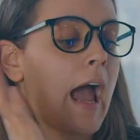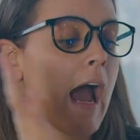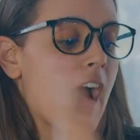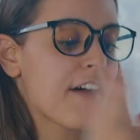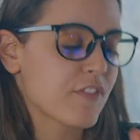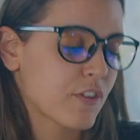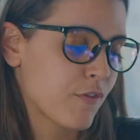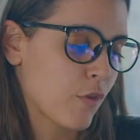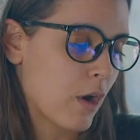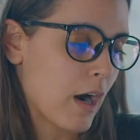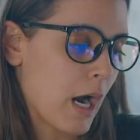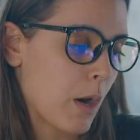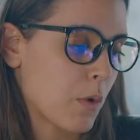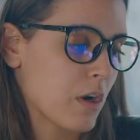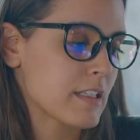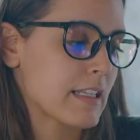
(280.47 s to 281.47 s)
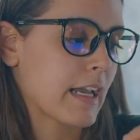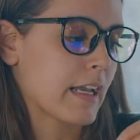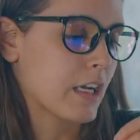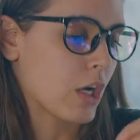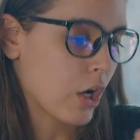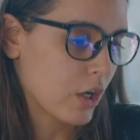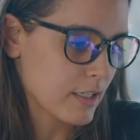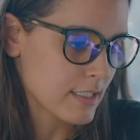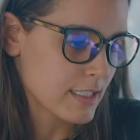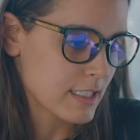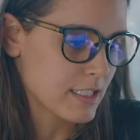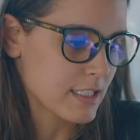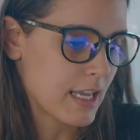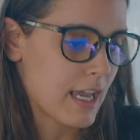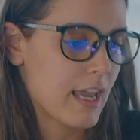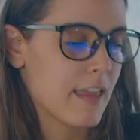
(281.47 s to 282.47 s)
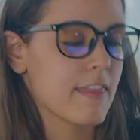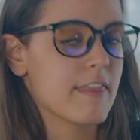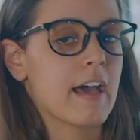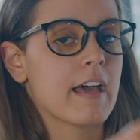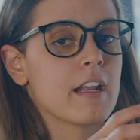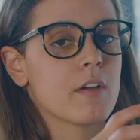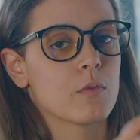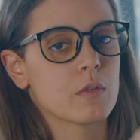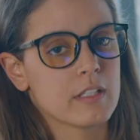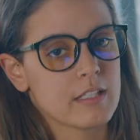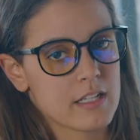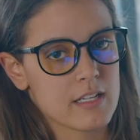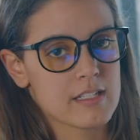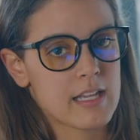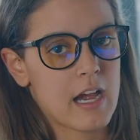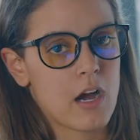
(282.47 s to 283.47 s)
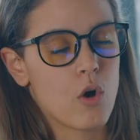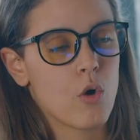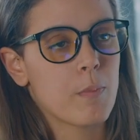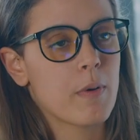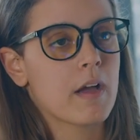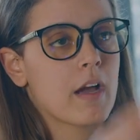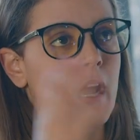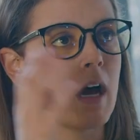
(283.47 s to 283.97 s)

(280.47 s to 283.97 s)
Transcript: After 4 hours, I can honestly say that it really does help.